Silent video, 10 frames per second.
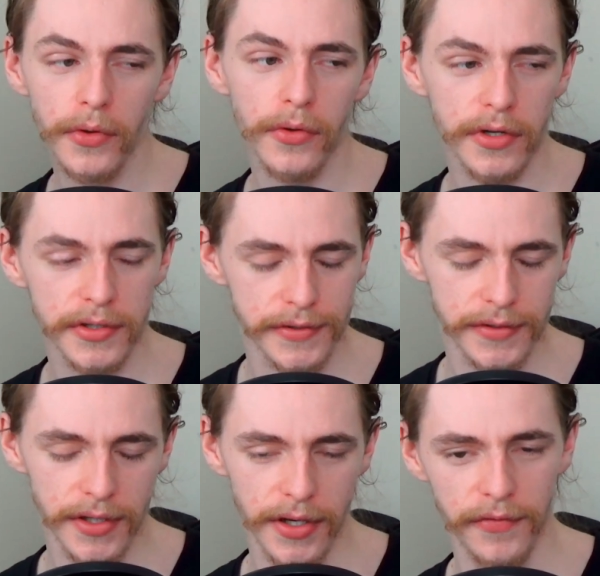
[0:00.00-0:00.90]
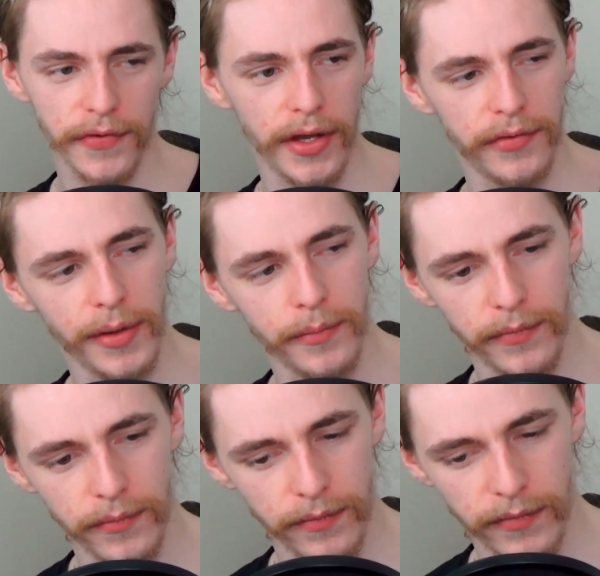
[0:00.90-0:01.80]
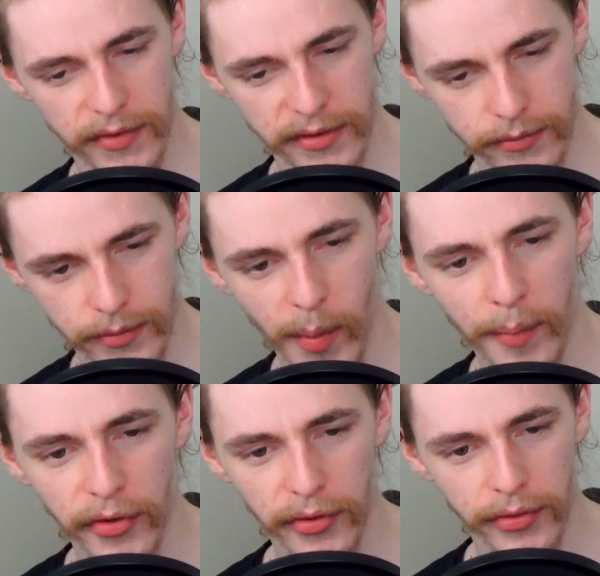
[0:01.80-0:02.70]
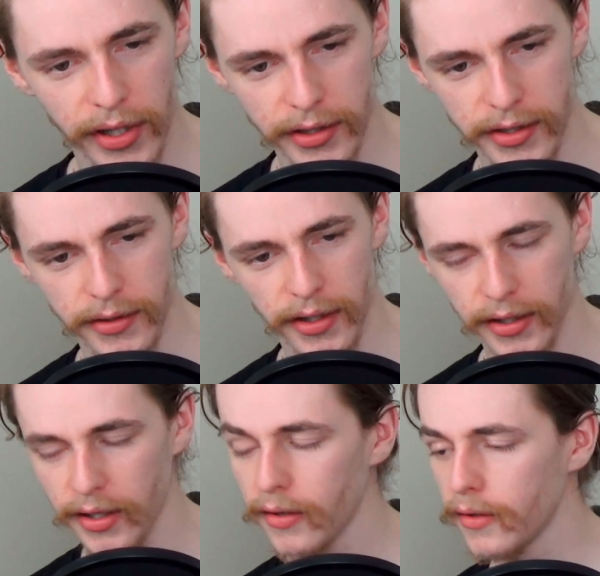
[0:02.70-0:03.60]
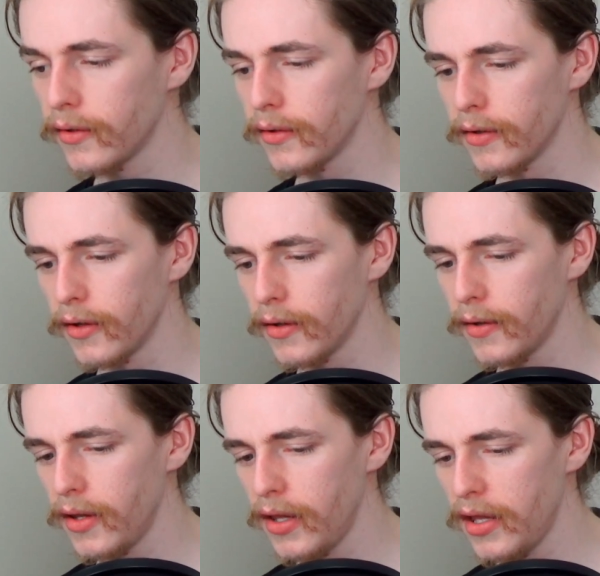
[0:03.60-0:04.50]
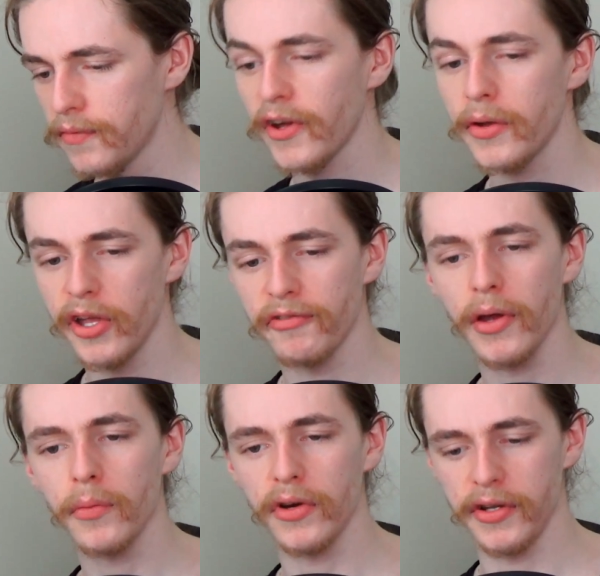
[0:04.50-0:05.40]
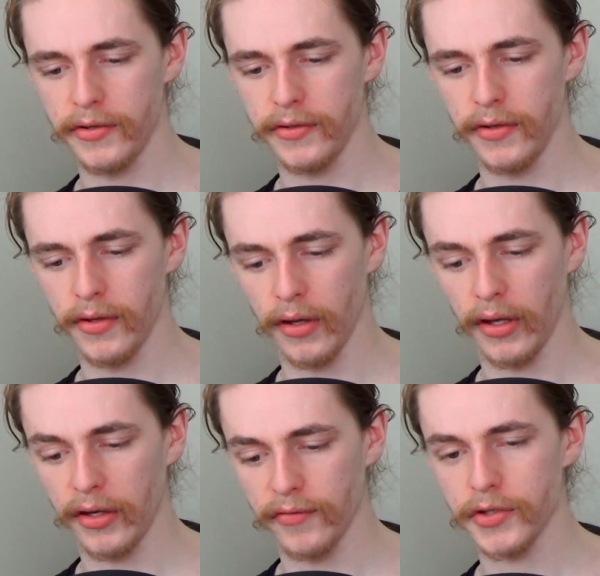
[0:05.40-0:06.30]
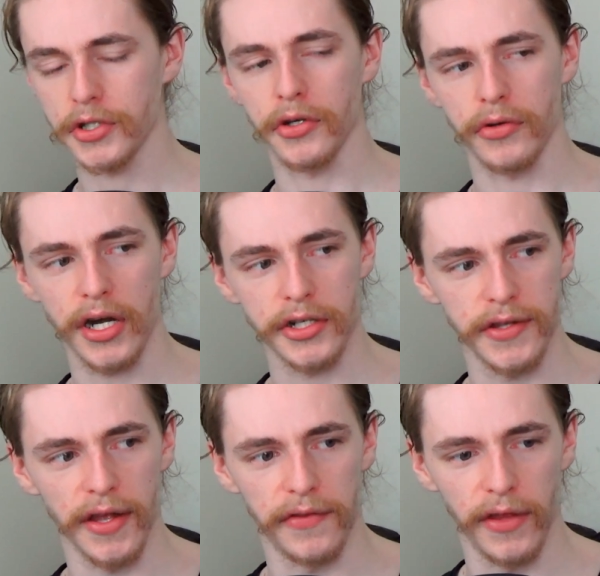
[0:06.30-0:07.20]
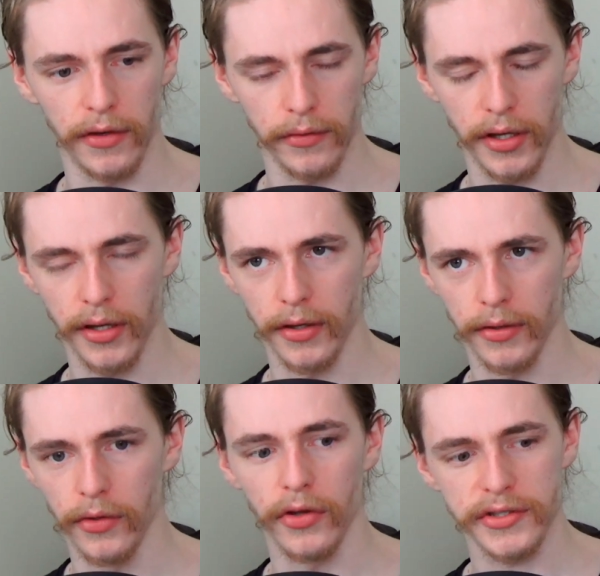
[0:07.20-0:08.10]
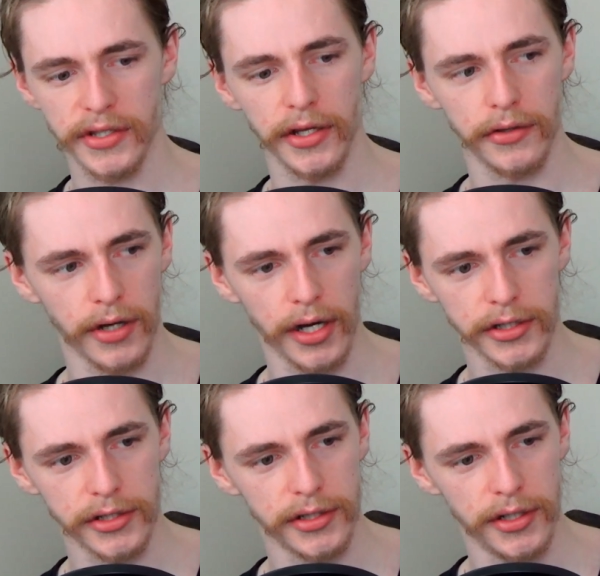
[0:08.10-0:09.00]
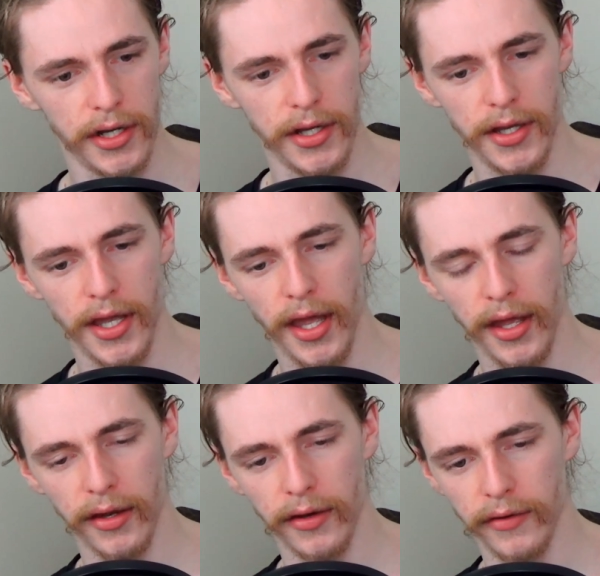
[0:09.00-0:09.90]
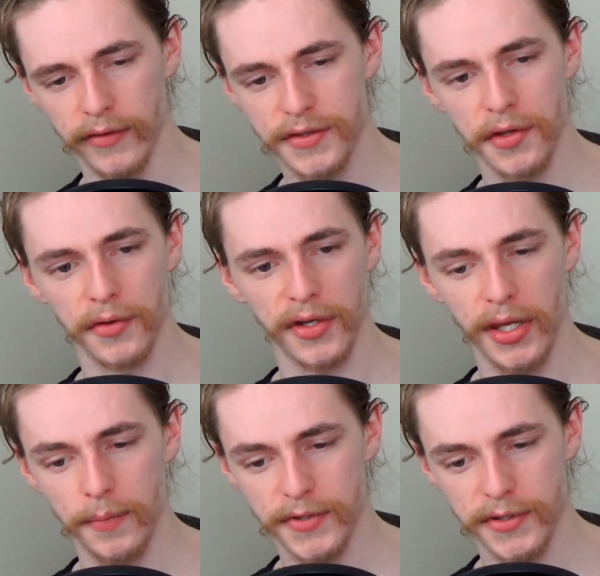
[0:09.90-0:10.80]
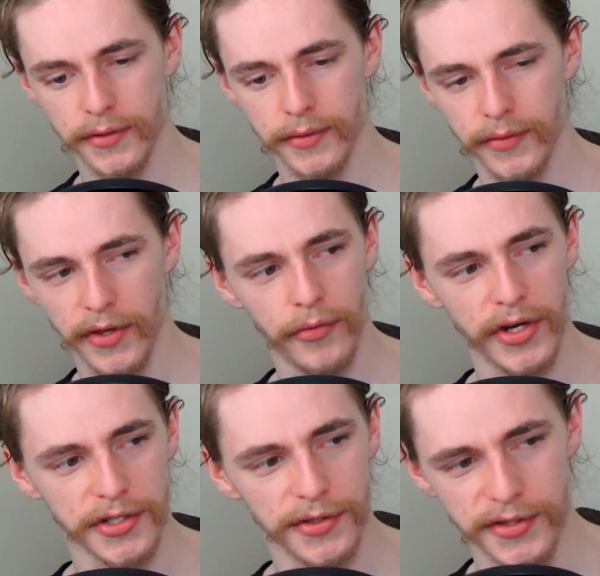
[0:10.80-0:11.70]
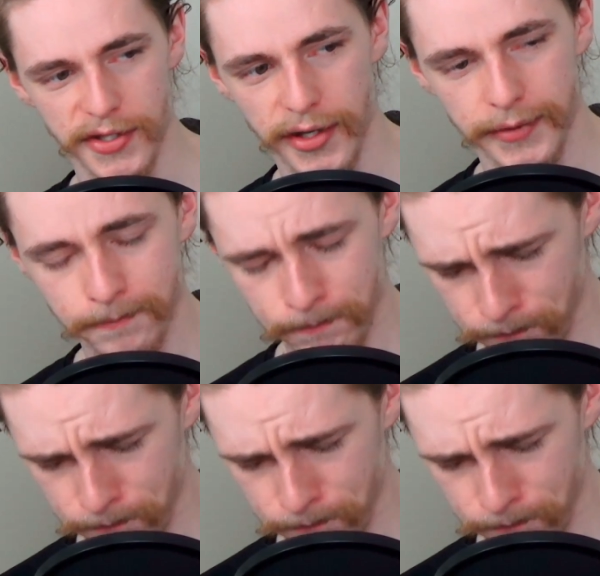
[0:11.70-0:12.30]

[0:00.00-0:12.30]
know, because if I'm remembering correctly, like if I wanted like a version of Crash that I think looks like Crash and still keeps to the original design,